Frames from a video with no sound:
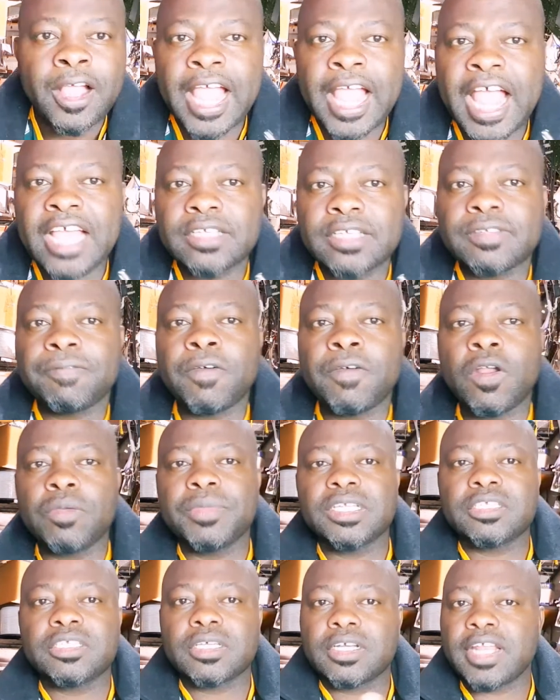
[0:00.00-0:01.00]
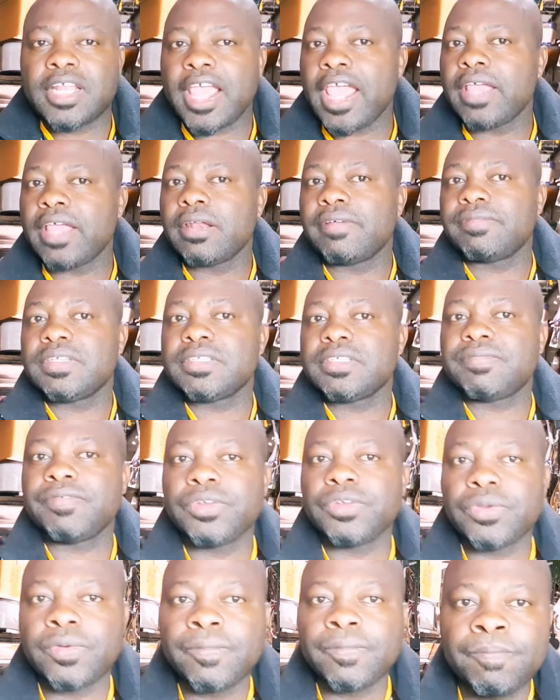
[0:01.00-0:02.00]
Guys, follow me till the end of this
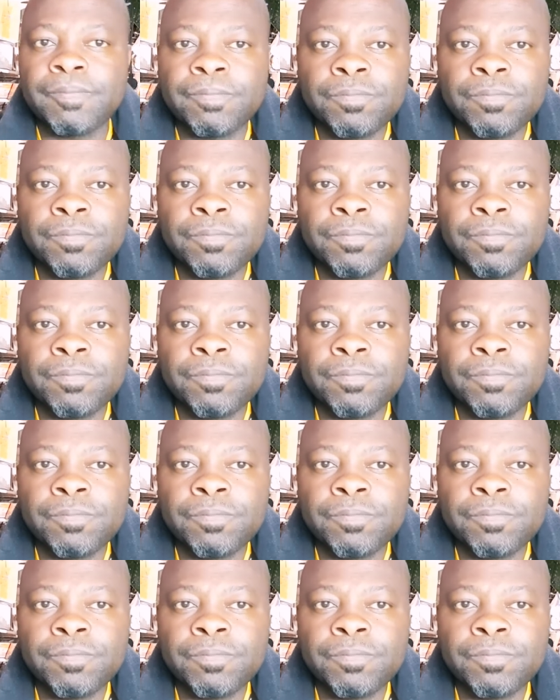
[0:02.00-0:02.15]
video.